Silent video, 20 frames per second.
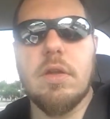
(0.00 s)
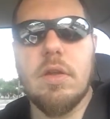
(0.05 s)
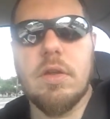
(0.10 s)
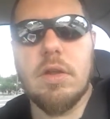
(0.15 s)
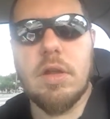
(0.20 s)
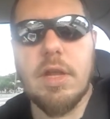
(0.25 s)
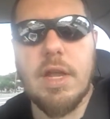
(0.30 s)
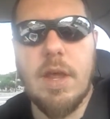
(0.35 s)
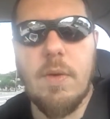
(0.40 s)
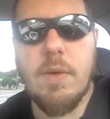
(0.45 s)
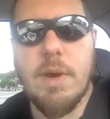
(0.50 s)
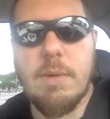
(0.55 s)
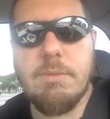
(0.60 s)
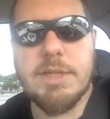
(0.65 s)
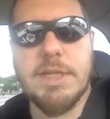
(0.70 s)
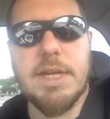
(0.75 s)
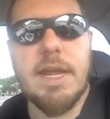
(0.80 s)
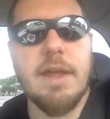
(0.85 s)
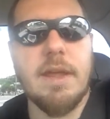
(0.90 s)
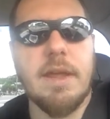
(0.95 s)
You get what I'm
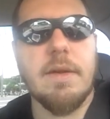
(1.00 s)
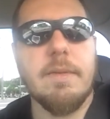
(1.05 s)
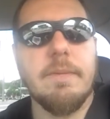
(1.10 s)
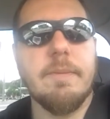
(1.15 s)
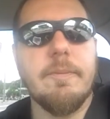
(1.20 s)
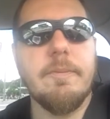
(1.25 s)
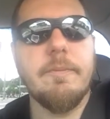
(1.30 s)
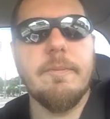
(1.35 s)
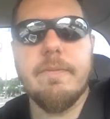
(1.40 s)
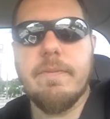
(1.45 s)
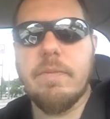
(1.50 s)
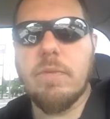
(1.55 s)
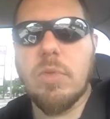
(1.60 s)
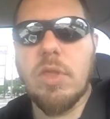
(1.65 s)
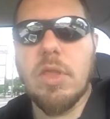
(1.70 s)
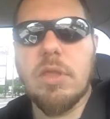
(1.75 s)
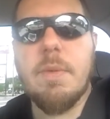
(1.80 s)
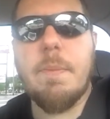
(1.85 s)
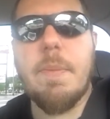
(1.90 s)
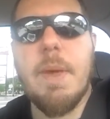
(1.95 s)
saying?
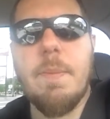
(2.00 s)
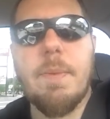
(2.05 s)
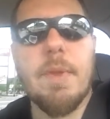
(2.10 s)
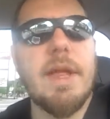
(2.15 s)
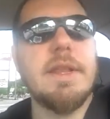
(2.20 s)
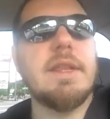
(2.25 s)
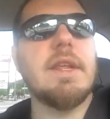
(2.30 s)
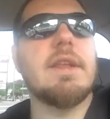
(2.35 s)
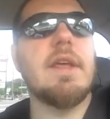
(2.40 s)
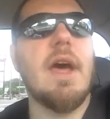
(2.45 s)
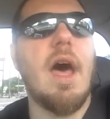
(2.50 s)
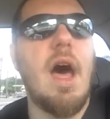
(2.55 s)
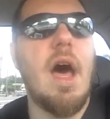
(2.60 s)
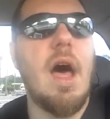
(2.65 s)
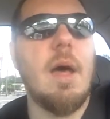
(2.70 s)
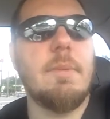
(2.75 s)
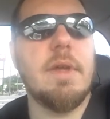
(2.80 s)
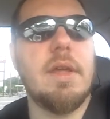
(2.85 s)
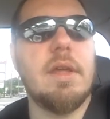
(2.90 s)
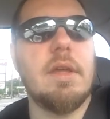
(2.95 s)
The people at the
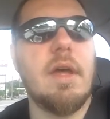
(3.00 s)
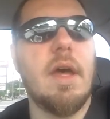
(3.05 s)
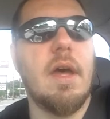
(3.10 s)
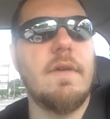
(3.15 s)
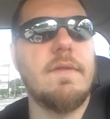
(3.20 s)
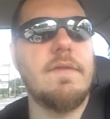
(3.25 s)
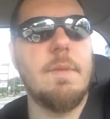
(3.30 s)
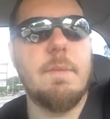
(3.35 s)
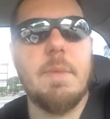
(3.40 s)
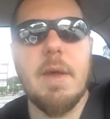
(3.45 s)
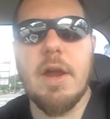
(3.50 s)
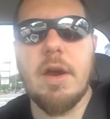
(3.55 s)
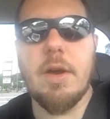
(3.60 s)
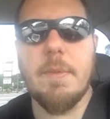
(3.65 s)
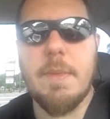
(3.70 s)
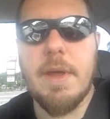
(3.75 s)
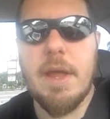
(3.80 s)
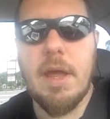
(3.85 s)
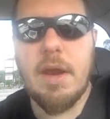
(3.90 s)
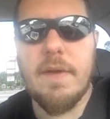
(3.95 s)
top of the
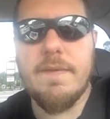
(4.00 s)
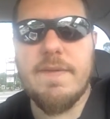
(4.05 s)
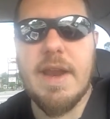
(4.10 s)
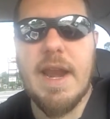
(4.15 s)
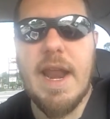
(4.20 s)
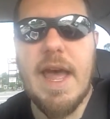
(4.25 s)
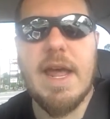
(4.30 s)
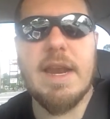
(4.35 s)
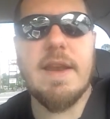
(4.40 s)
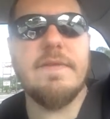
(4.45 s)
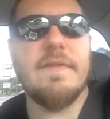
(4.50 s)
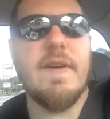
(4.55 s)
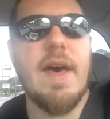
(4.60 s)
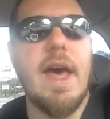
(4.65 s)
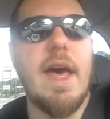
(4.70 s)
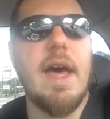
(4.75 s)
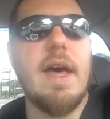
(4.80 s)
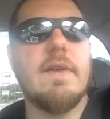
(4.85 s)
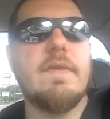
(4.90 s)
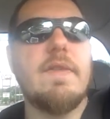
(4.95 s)
pyramid of the nine to
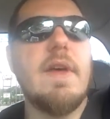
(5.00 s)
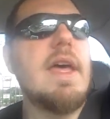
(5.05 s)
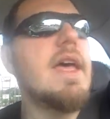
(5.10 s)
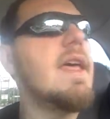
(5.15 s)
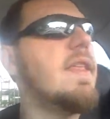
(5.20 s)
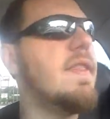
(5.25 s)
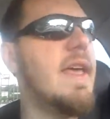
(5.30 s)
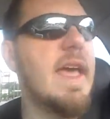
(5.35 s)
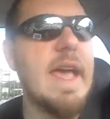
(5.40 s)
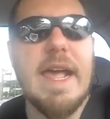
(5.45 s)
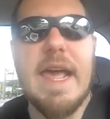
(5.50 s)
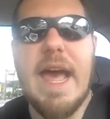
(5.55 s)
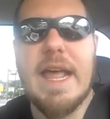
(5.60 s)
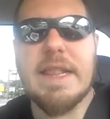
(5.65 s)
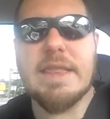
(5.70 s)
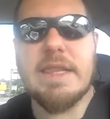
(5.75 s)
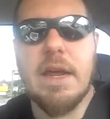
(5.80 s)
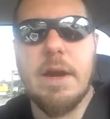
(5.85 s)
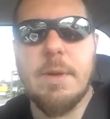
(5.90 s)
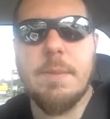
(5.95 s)
five, they
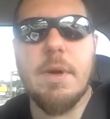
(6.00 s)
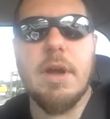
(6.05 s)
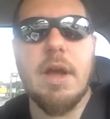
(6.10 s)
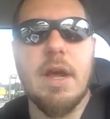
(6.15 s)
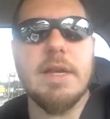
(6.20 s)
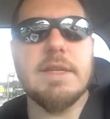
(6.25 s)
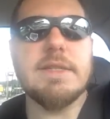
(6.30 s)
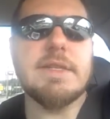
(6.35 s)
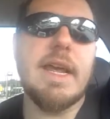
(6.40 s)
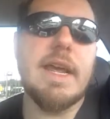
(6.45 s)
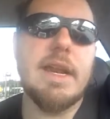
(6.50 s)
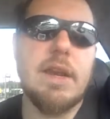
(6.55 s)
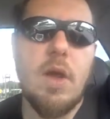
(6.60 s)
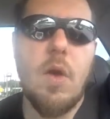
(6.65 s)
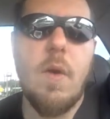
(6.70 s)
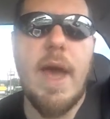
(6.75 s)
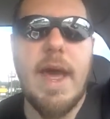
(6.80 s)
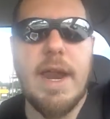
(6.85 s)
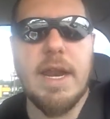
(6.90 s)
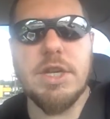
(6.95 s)
got there because they
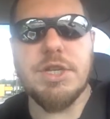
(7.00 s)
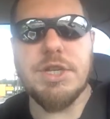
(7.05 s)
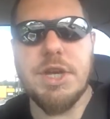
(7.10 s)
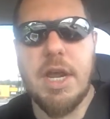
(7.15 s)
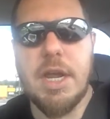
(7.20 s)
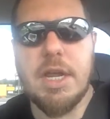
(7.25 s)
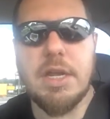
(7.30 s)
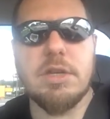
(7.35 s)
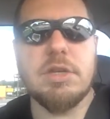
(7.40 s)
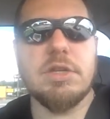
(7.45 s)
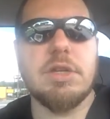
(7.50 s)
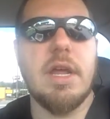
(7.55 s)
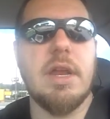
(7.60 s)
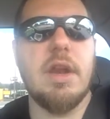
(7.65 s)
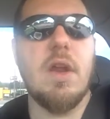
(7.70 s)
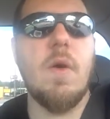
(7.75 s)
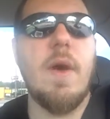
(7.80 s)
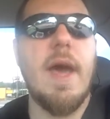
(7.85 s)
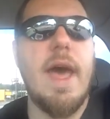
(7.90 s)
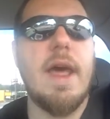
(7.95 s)
know how to change. They
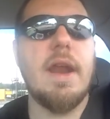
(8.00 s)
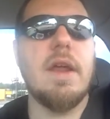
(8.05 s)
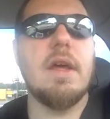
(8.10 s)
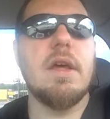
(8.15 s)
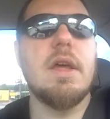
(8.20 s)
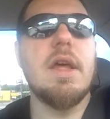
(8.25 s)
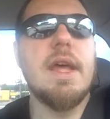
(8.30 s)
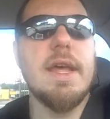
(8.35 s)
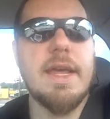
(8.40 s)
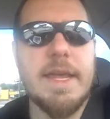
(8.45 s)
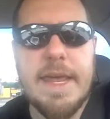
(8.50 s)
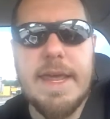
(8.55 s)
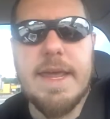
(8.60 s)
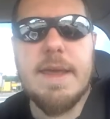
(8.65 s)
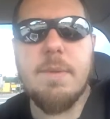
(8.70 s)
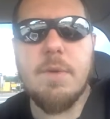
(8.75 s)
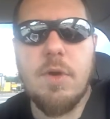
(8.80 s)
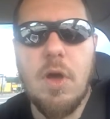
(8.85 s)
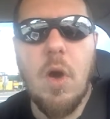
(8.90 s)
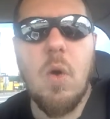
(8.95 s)
know how to
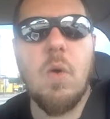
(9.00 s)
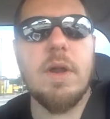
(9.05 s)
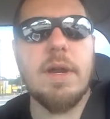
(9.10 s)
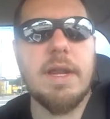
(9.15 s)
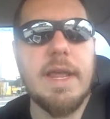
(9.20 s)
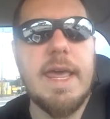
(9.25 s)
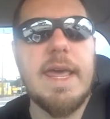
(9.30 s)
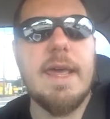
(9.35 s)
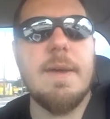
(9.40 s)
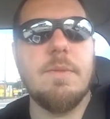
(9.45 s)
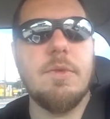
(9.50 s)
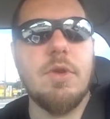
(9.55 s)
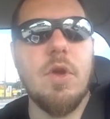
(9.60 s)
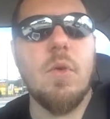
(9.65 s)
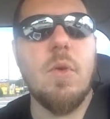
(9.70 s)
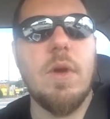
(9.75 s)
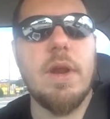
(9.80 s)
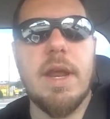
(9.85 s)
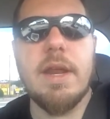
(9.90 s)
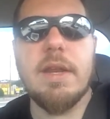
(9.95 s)
keep going, keep
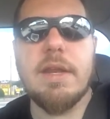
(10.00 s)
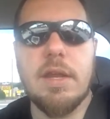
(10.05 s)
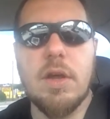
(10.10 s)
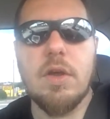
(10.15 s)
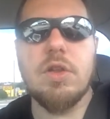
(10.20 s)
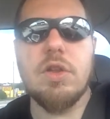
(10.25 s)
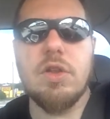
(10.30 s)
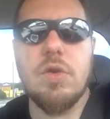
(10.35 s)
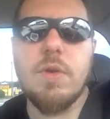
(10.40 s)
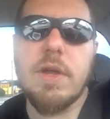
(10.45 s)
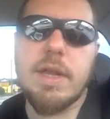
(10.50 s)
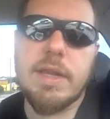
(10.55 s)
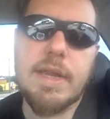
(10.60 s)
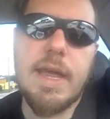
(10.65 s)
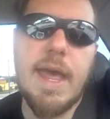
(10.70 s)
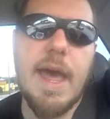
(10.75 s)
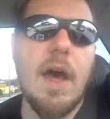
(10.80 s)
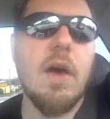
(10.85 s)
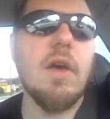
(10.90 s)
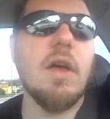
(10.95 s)
doing until you get
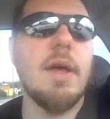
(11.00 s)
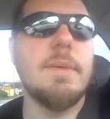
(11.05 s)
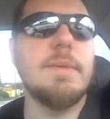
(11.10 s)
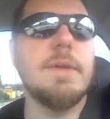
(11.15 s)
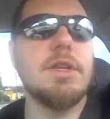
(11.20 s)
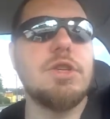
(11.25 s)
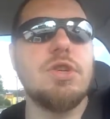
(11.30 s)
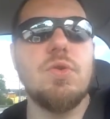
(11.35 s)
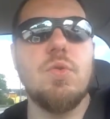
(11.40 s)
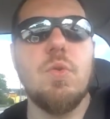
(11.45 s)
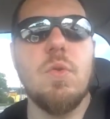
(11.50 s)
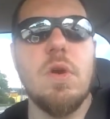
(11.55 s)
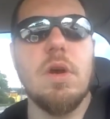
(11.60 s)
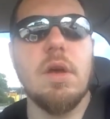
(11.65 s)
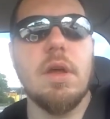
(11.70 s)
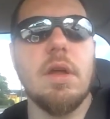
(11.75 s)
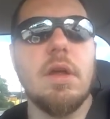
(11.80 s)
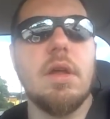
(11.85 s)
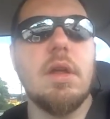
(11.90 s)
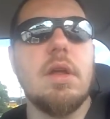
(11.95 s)
the outcome that you
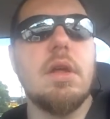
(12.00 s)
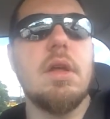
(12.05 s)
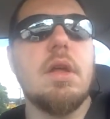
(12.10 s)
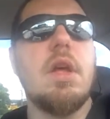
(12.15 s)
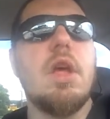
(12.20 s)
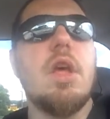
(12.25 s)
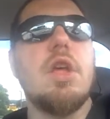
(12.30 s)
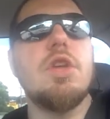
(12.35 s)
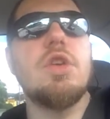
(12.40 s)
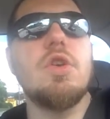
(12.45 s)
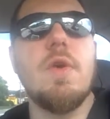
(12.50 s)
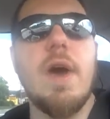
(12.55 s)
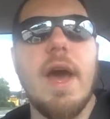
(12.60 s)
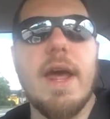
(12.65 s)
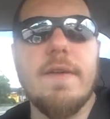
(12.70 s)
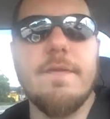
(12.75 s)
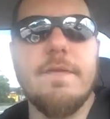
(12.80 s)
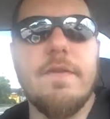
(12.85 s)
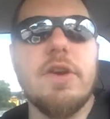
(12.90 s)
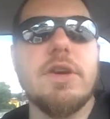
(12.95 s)
want. You
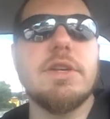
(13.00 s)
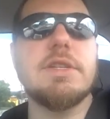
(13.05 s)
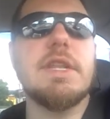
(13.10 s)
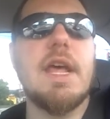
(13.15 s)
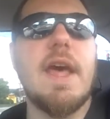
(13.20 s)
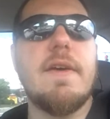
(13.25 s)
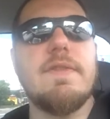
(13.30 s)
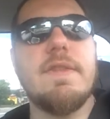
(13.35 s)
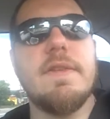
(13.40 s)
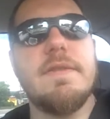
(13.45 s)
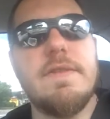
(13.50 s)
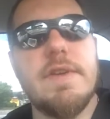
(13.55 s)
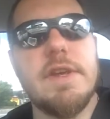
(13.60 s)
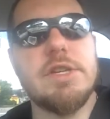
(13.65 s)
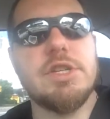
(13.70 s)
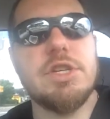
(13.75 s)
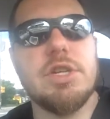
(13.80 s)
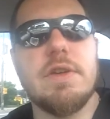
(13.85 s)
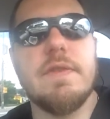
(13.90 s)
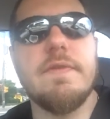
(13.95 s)
got to first have the
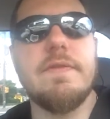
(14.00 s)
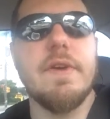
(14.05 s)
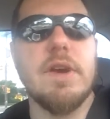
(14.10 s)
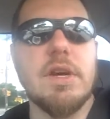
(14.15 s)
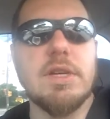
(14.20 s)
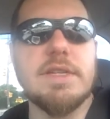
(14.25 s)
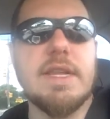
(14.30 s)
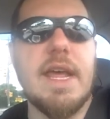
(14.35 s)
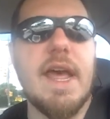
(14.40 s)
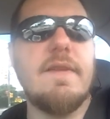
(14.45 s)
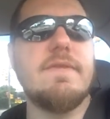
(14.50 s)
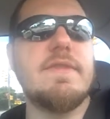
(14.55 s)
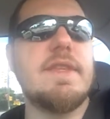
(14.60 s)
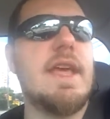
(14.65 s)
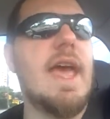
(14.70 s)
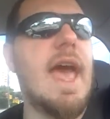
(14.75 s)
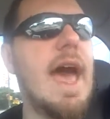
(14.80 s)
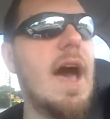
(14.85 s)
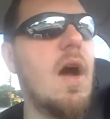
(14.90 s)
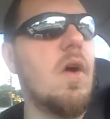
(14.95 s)
vision, first have
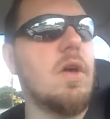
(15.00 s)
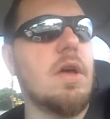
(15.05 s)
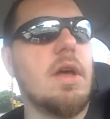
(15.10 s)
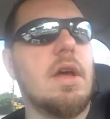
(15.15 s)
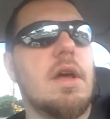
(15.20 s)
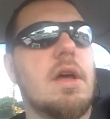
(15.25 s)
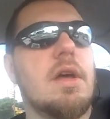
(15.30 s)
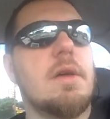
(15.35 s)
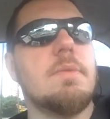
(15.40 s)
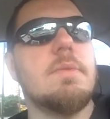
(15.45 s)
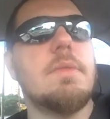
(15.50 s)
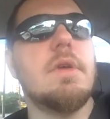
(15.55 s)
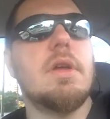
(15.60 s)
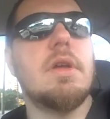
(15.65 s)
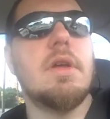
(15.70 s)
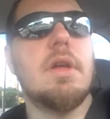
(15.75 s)
the outcome,